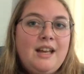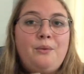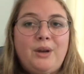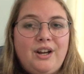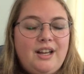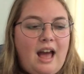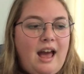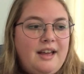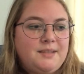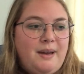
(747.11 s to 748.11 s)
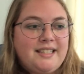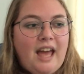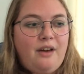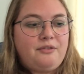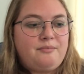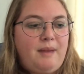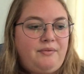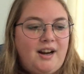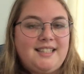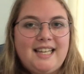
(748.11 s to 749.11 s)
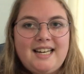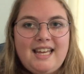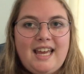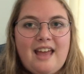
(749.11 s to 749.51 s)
It's myself, my friend Sydney,